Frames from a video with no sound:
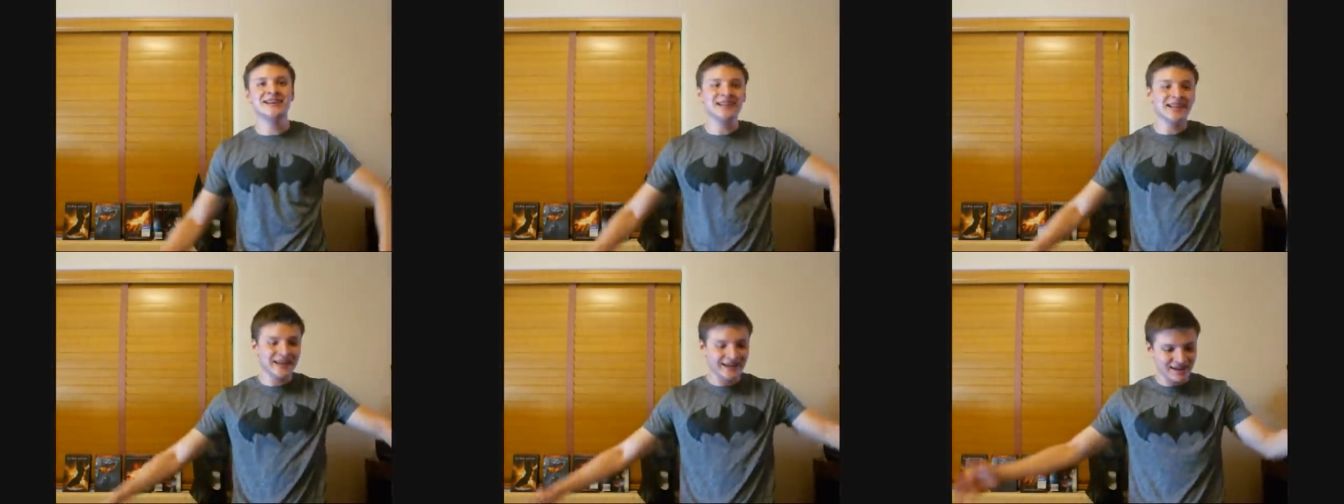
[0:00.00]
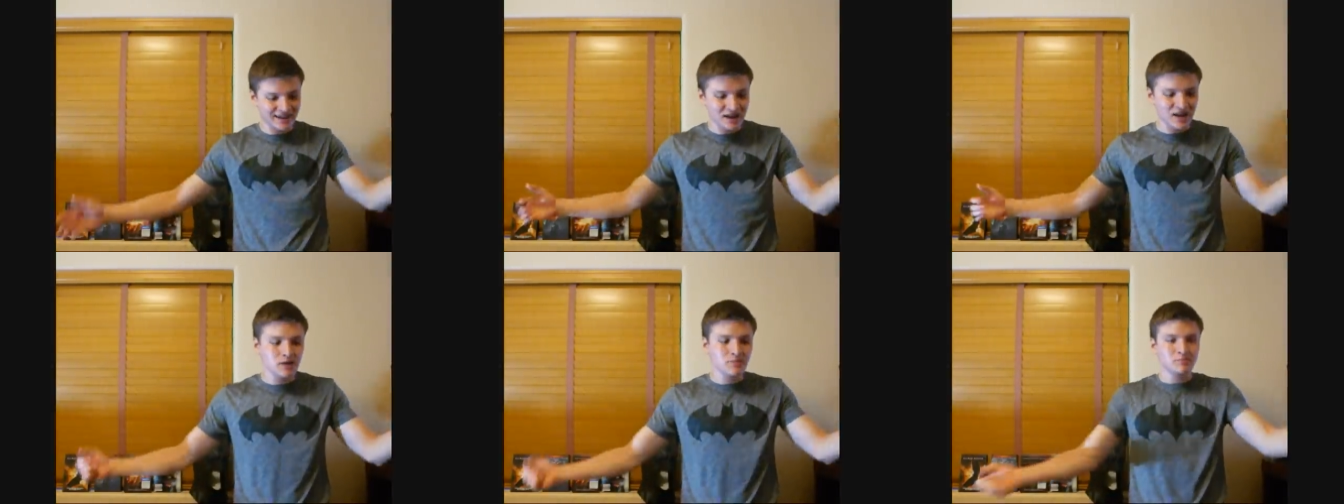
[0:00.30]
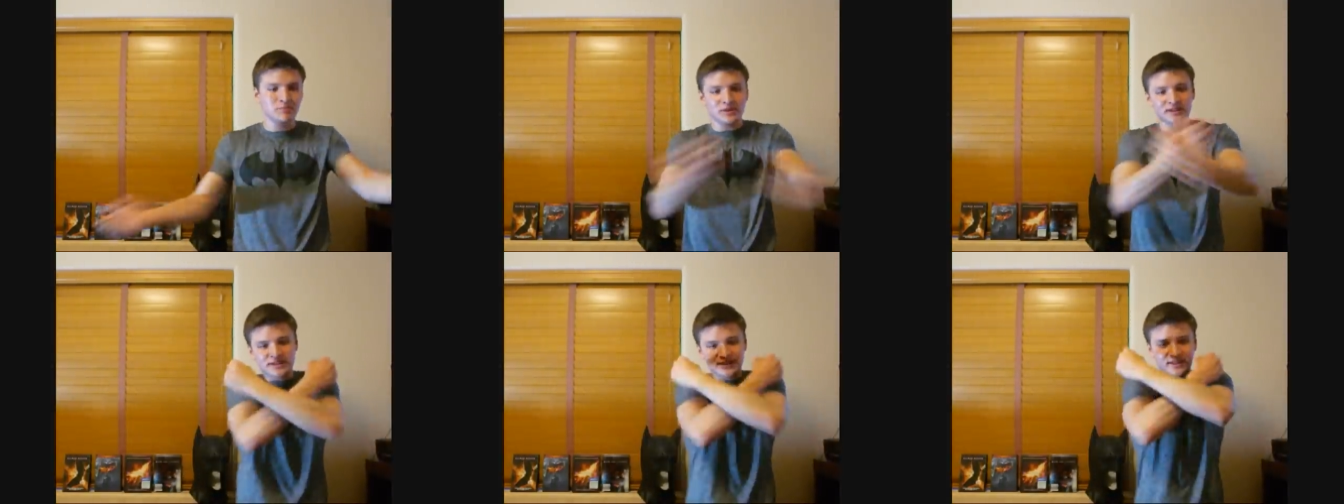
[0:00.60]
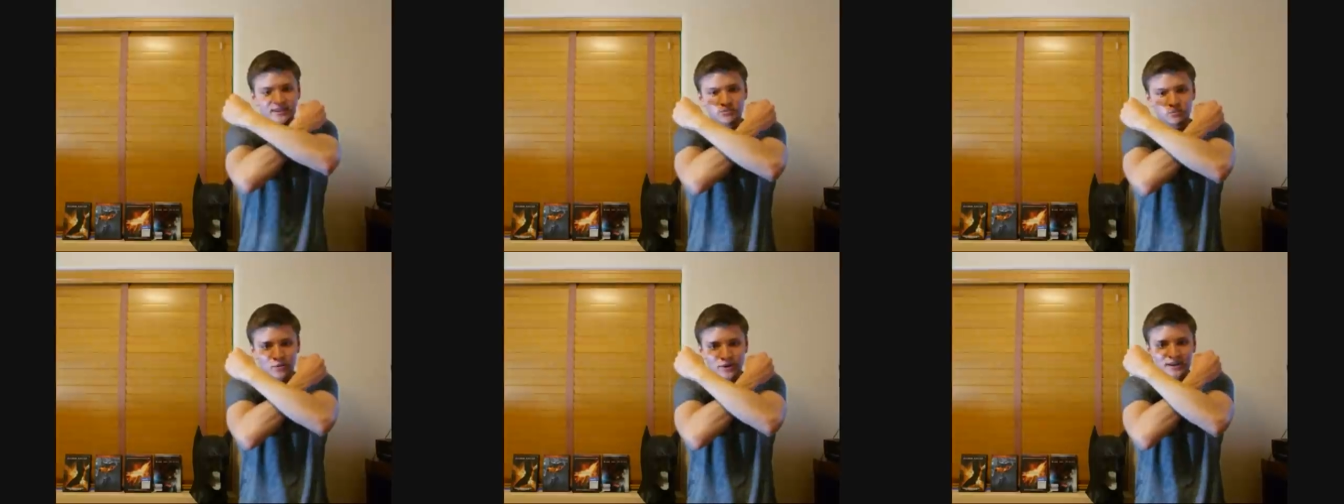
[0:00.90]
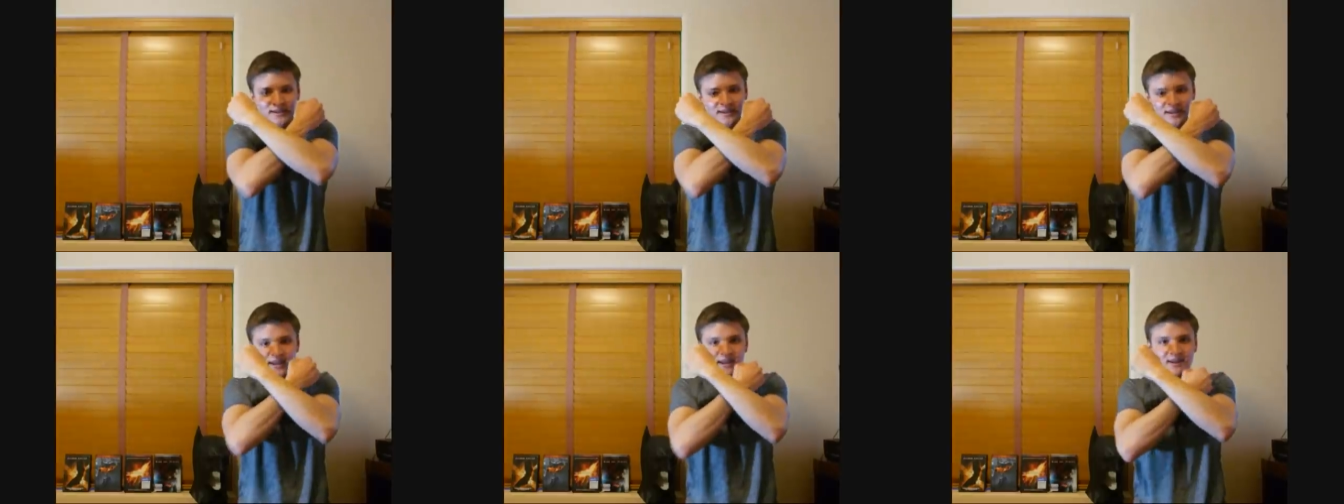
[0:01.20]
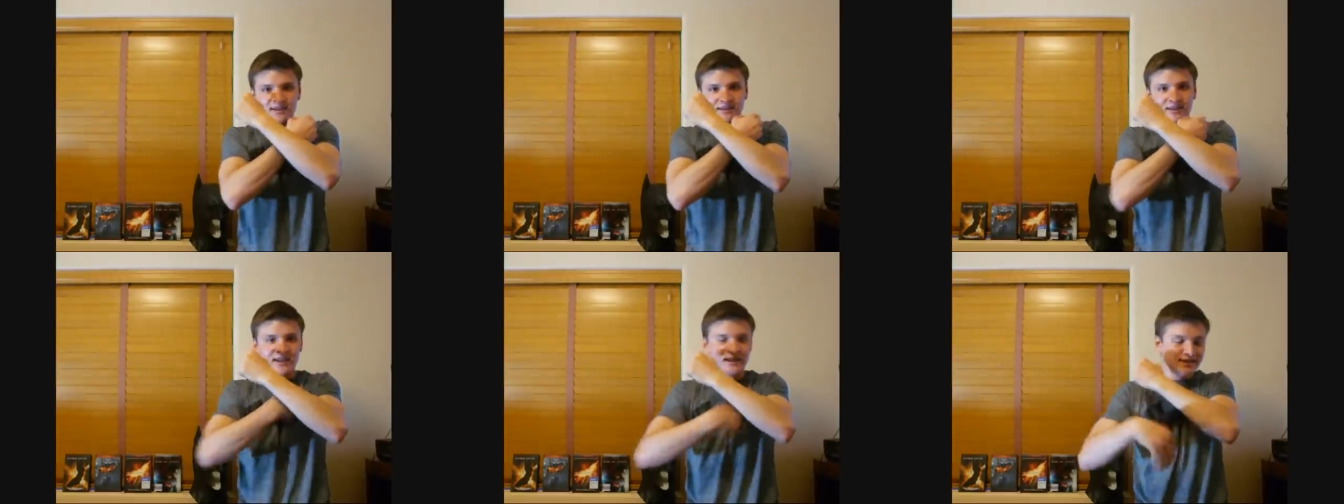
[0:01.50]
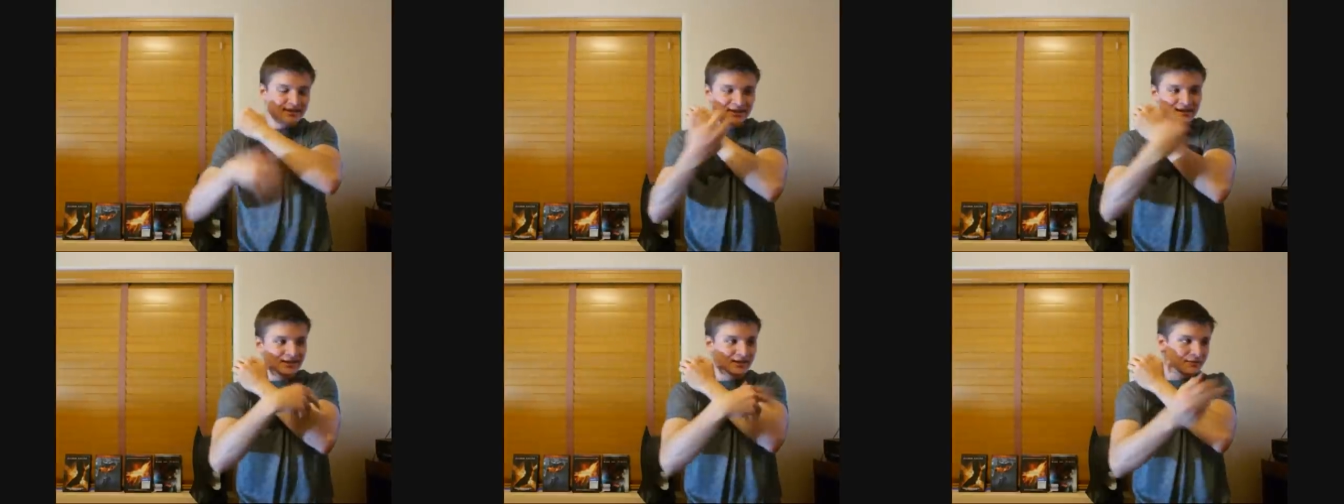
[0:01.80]
He, like, brings his wings in,
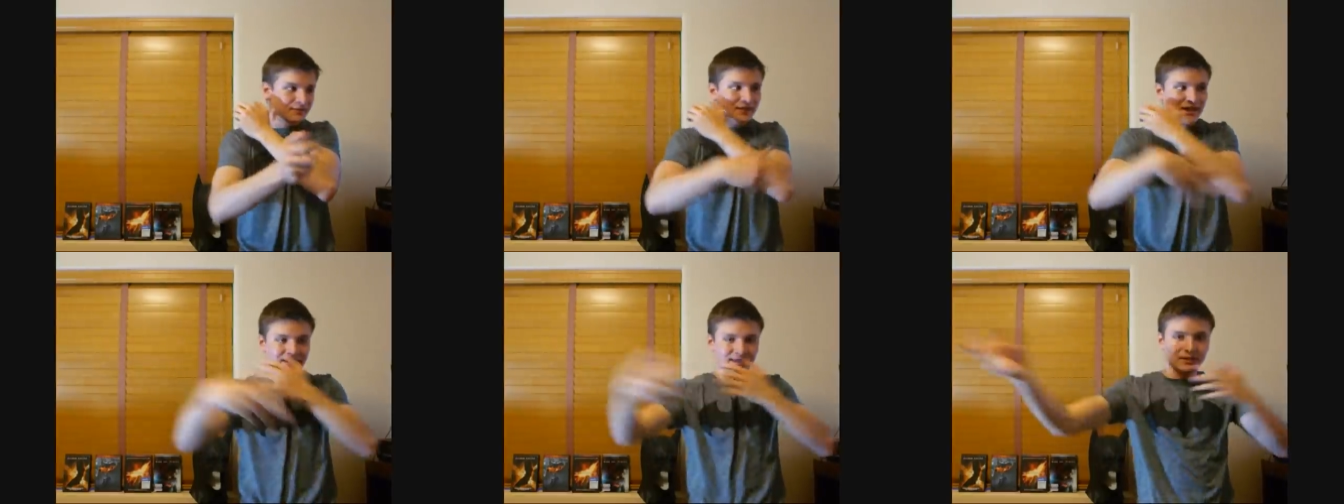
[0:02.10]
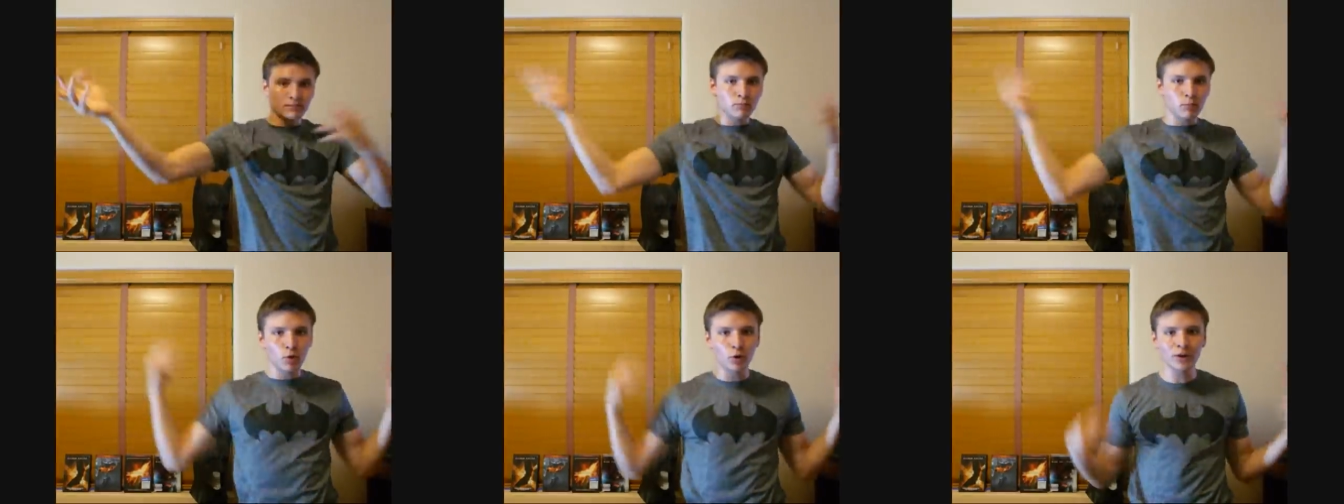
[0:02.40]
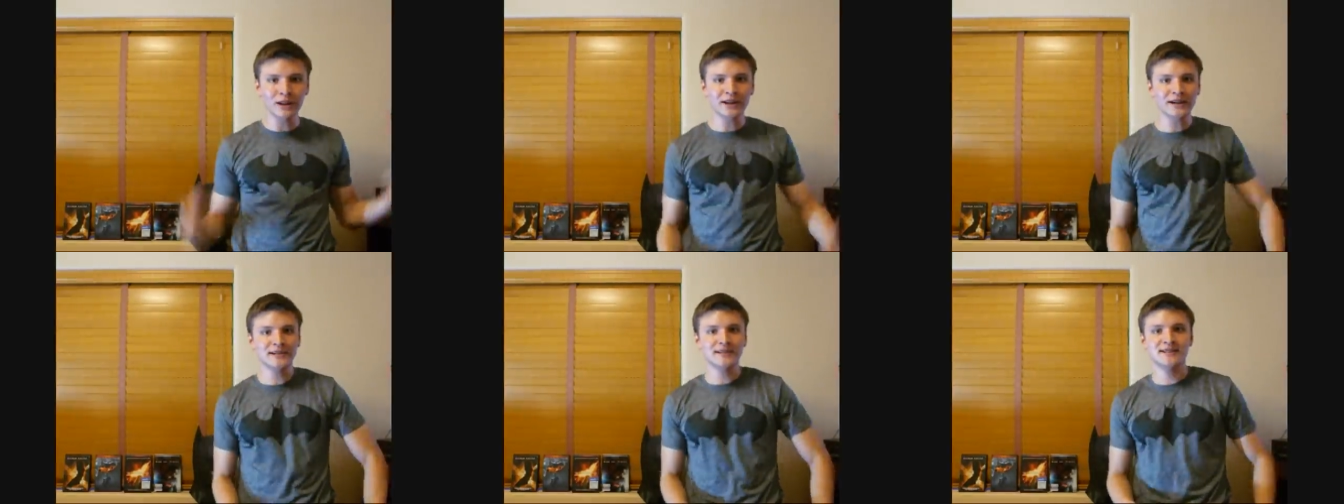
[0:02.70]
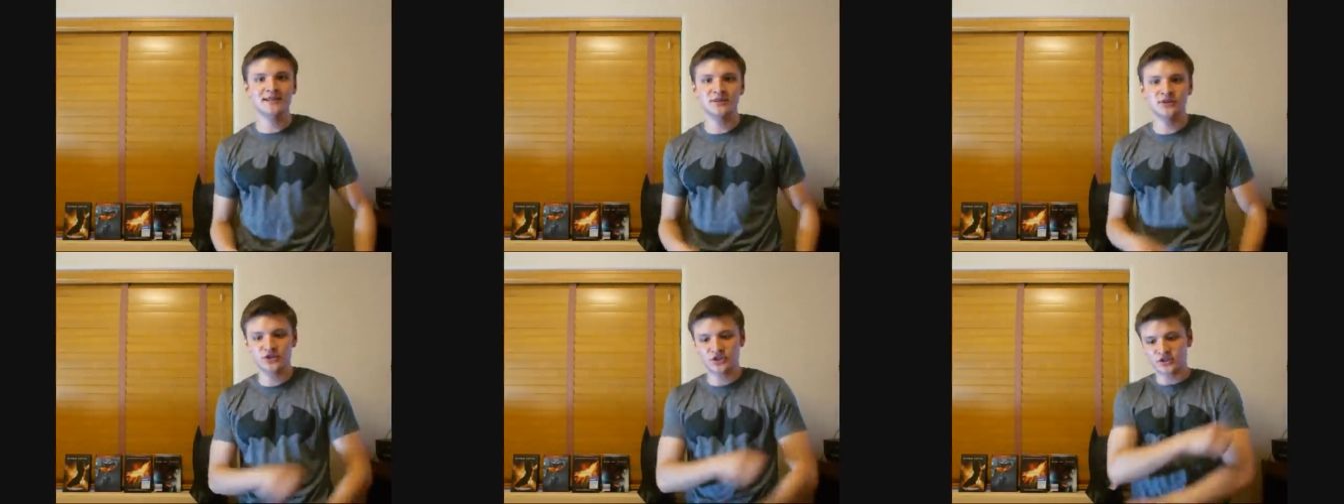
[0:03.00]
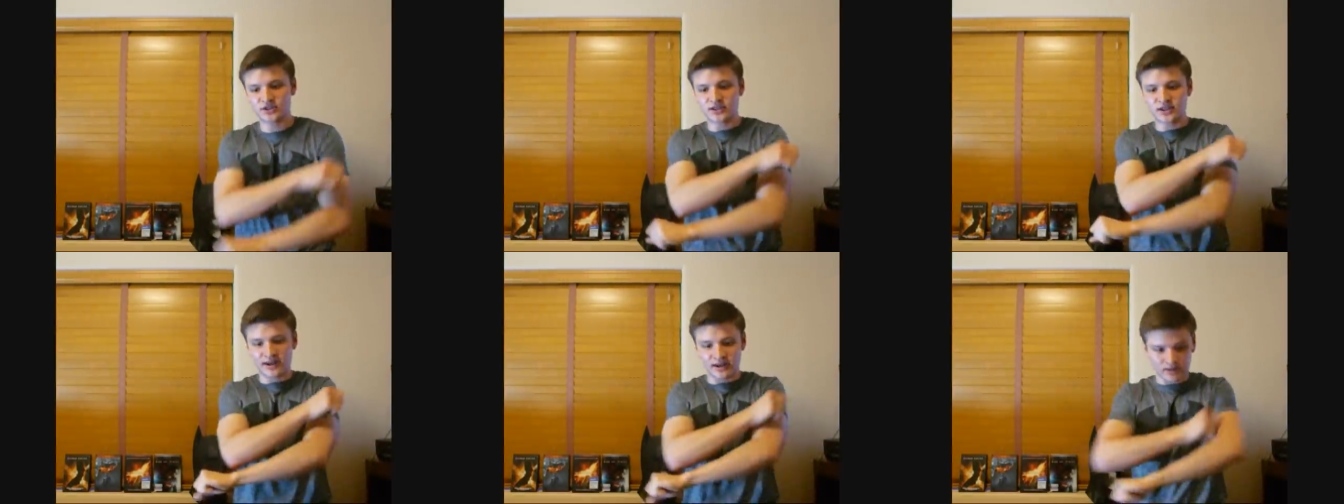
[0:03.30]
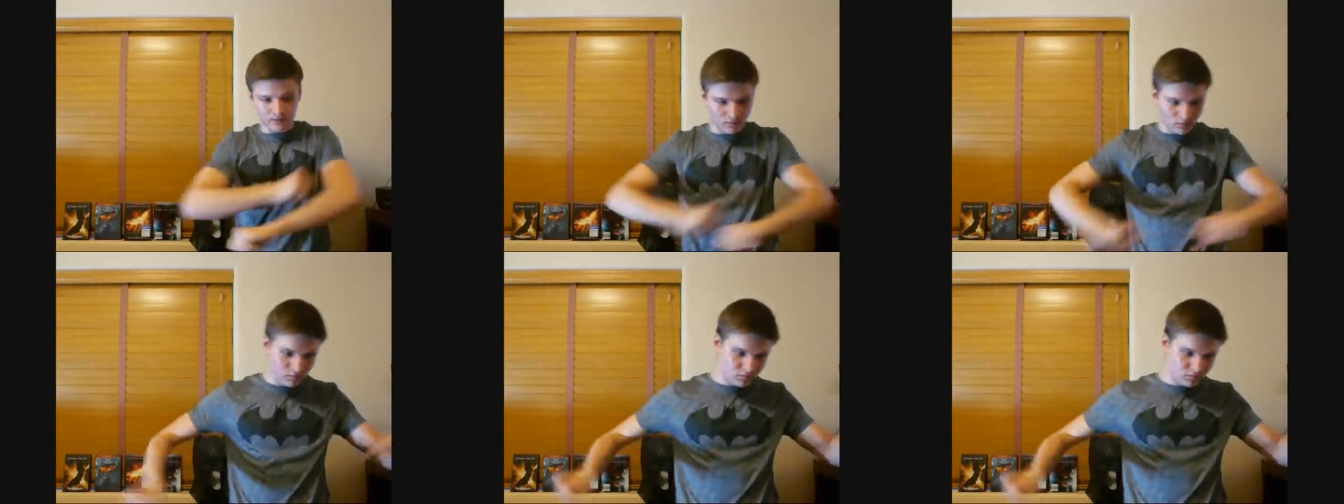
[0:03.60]
like, to deflect the bullets, and just, like,